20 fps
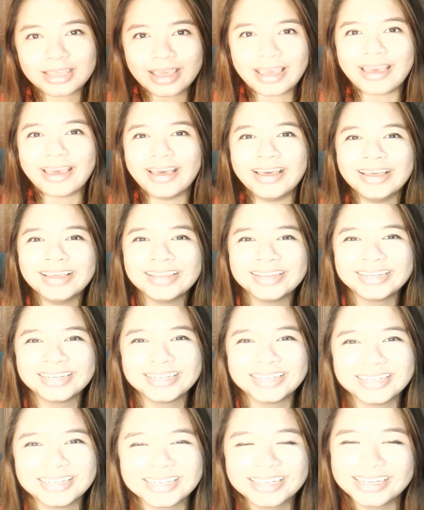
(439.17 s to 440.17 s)
Yeah.
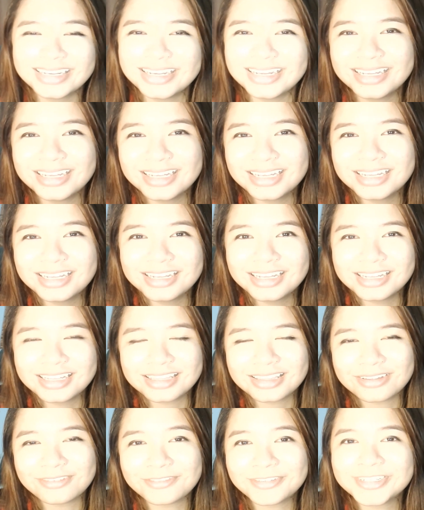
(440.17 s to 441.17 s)

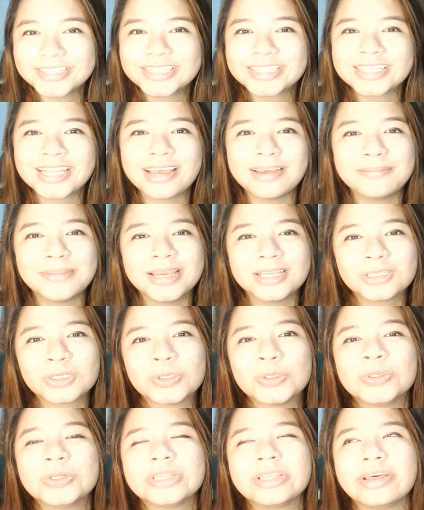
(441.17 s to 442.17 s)
The first time I
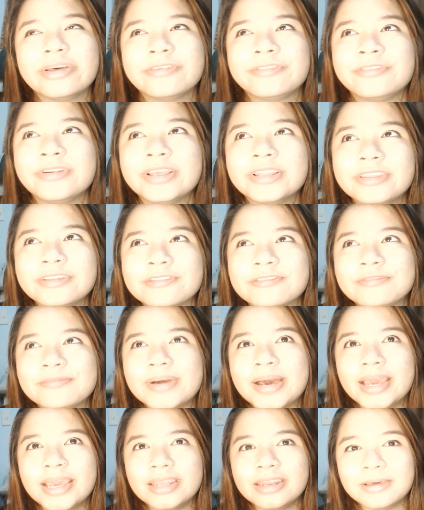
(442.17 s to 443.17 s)
told a friend of
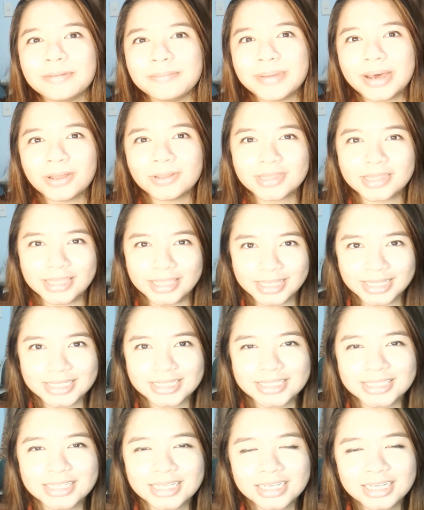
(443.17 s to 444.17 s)
mine about
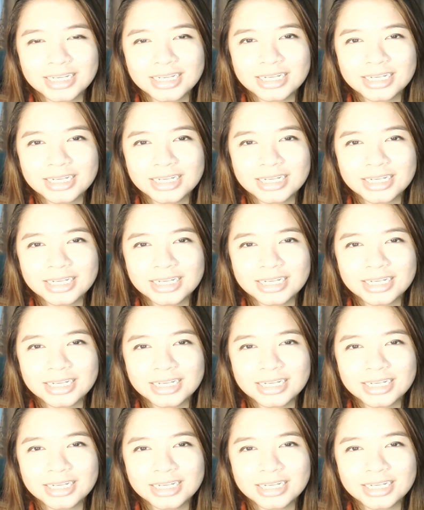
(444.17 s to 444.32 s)
this,